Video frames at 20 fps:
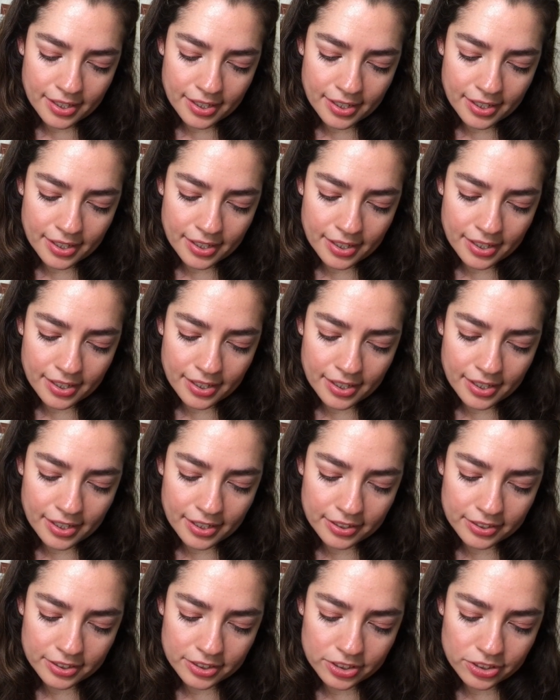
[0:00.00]
And then
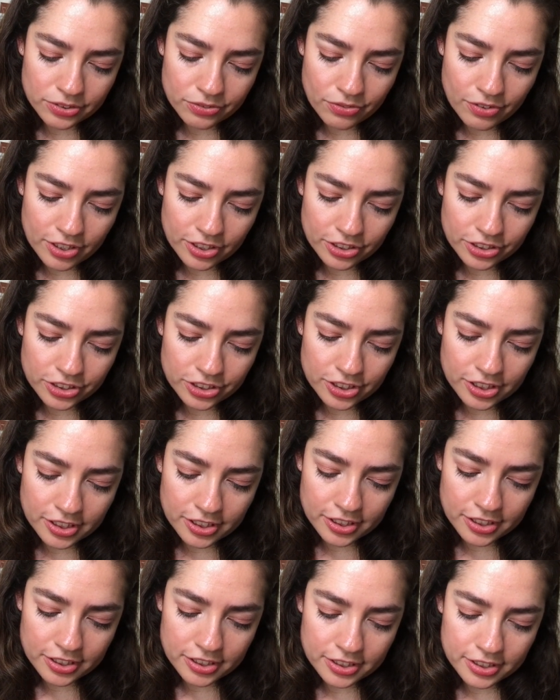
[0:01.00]
I'll swatch
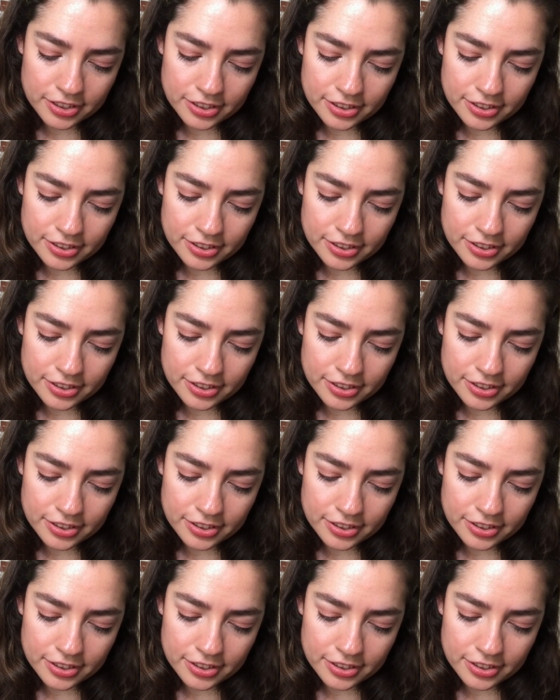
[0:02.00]
it.